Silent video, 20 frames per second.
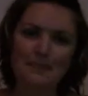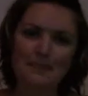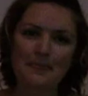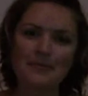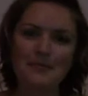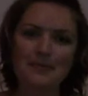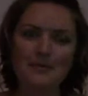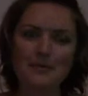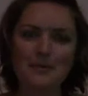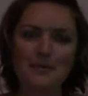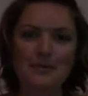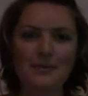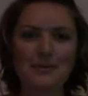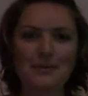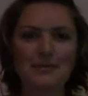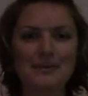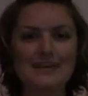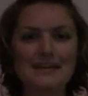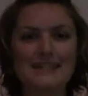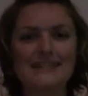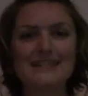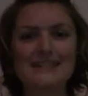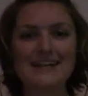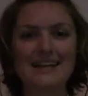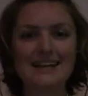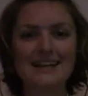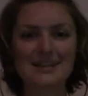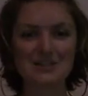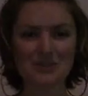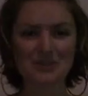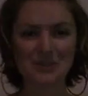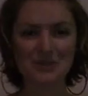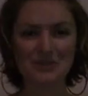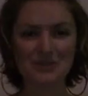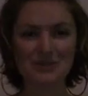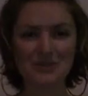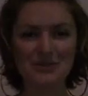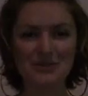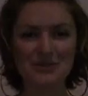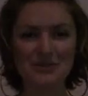But when we stand
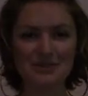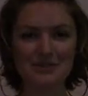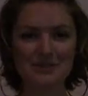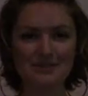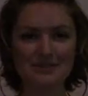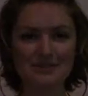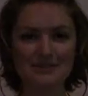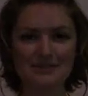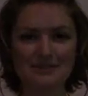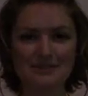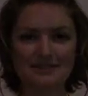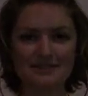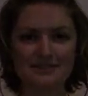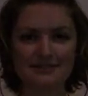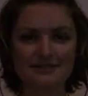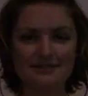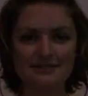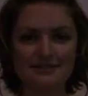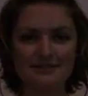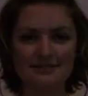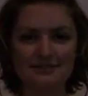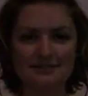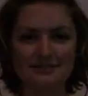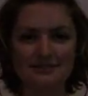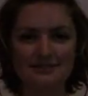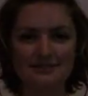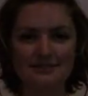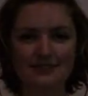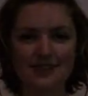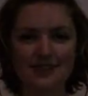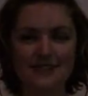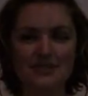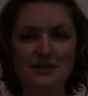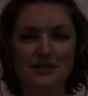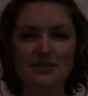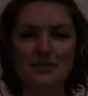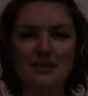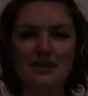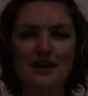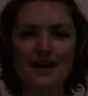tall as who
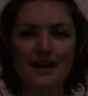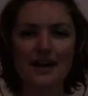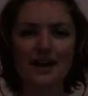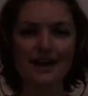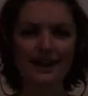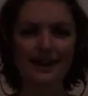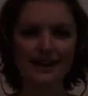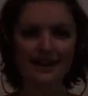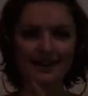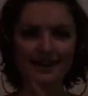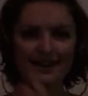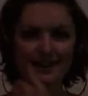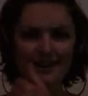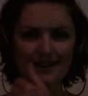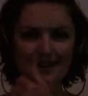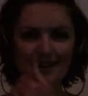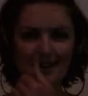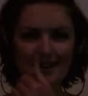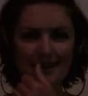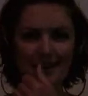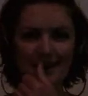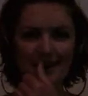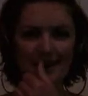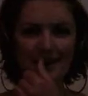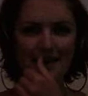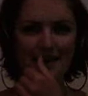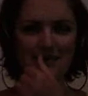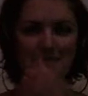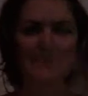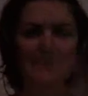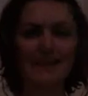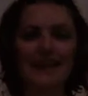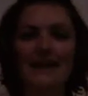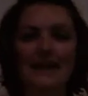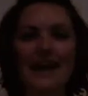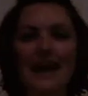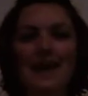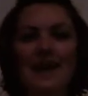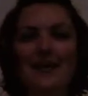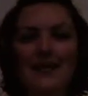we are, and we
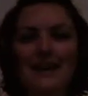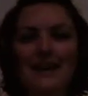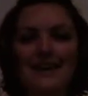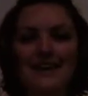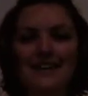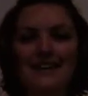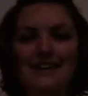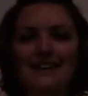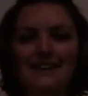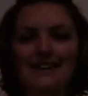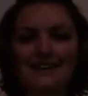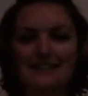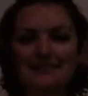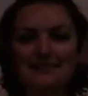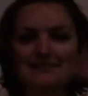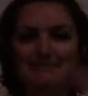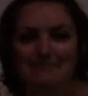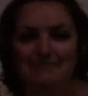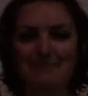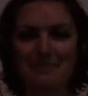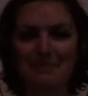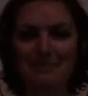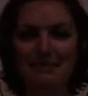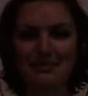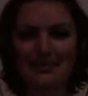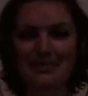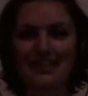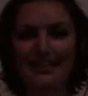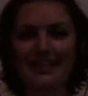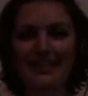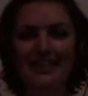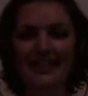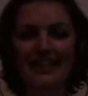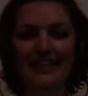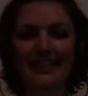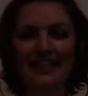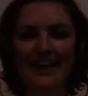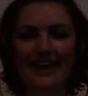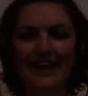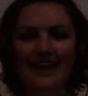allow in
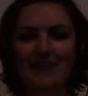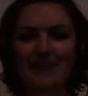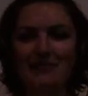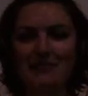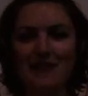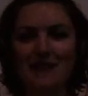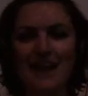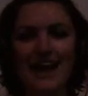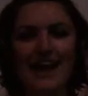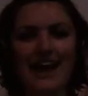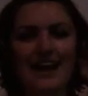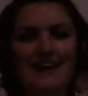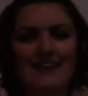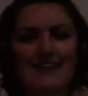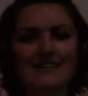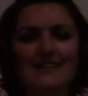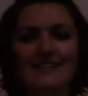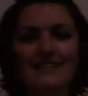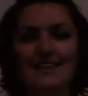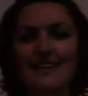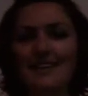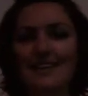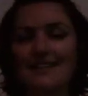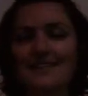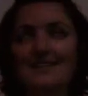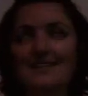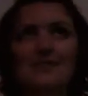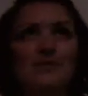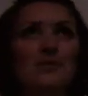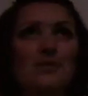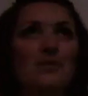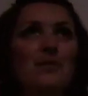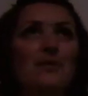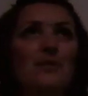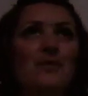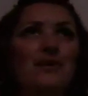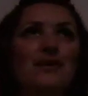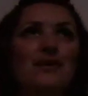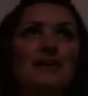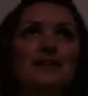that rain that is
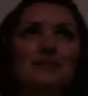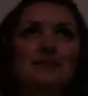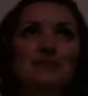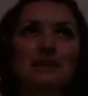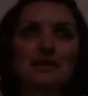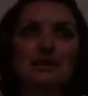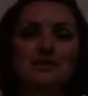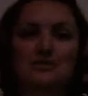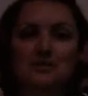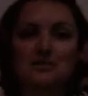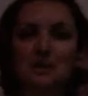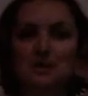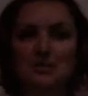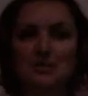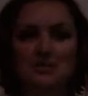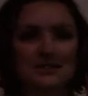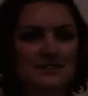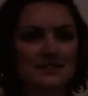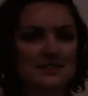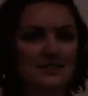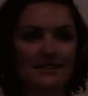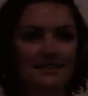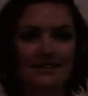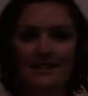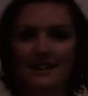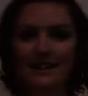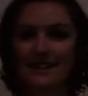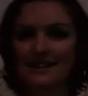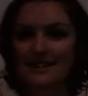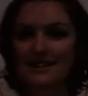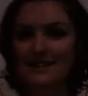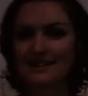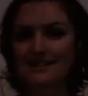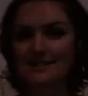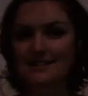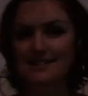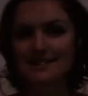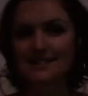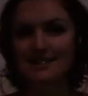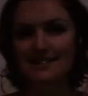always being dropped on us,
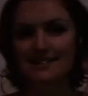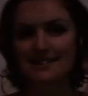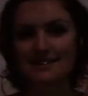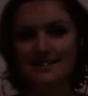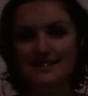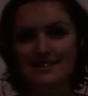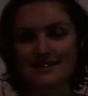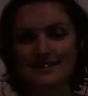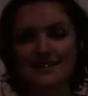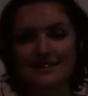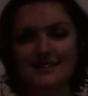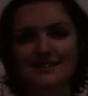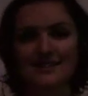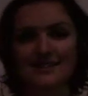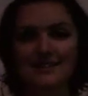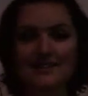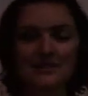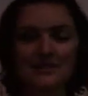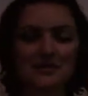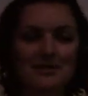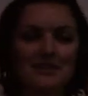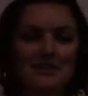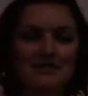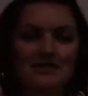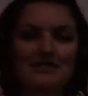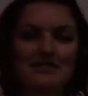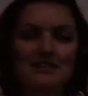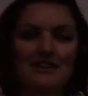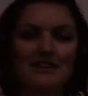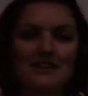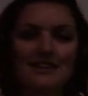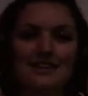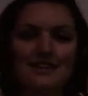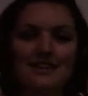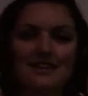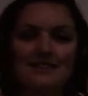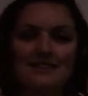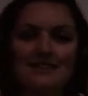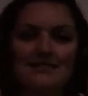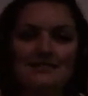we feel,
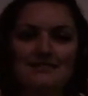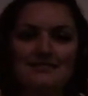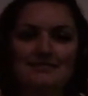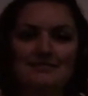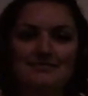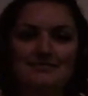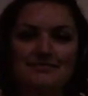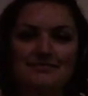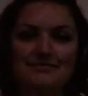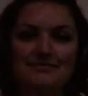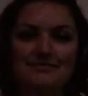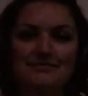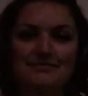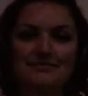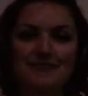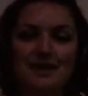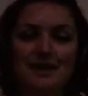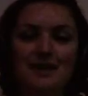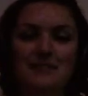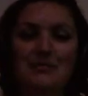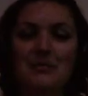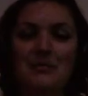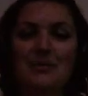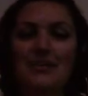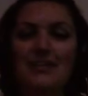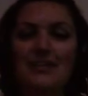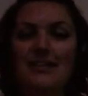and more than